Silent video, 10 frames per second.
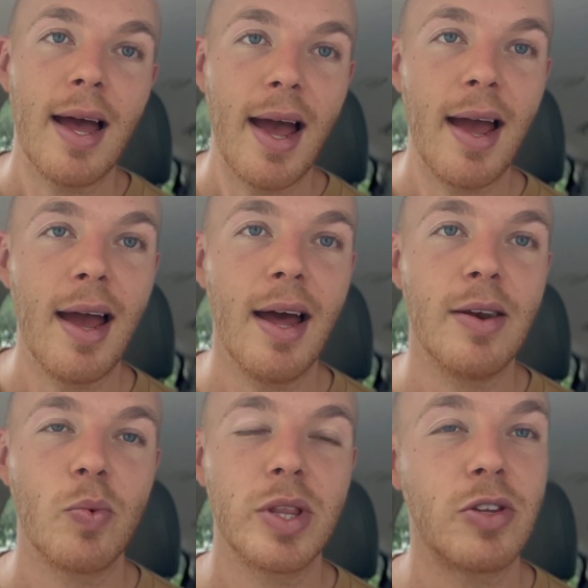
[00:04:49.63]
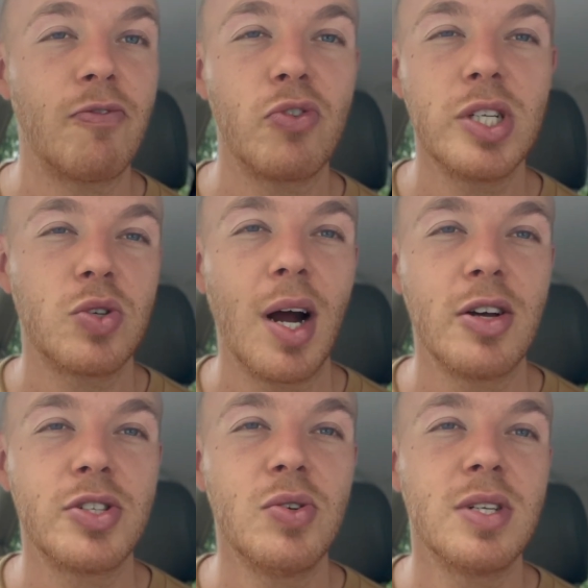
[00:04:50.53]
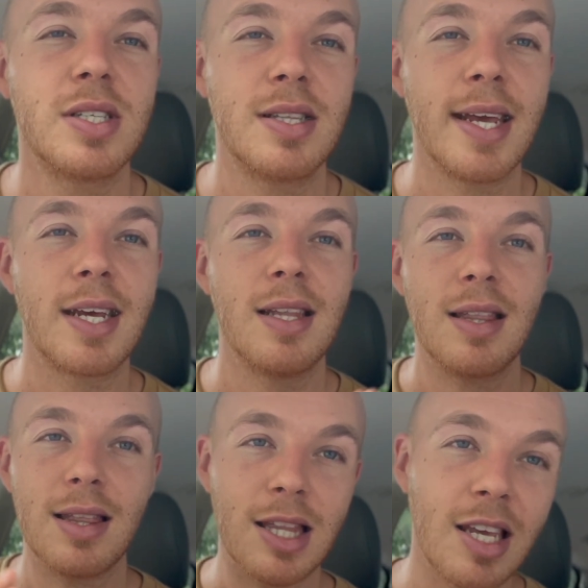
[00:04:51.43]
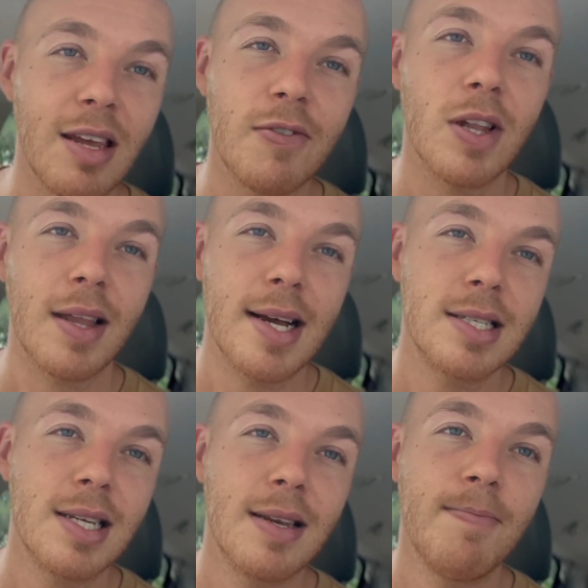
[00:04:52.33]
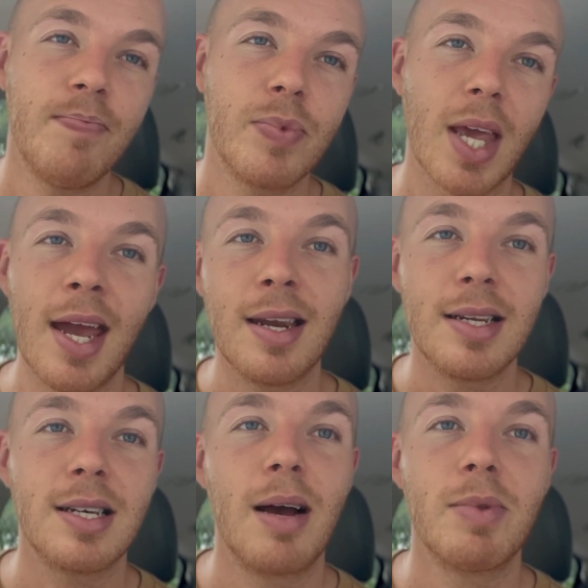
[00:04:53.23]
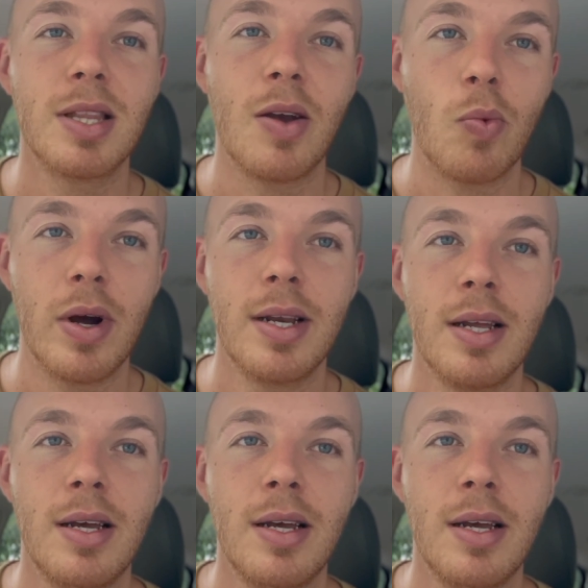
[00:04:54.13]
And with the free trial students, they can leave the lesson anytime that they want.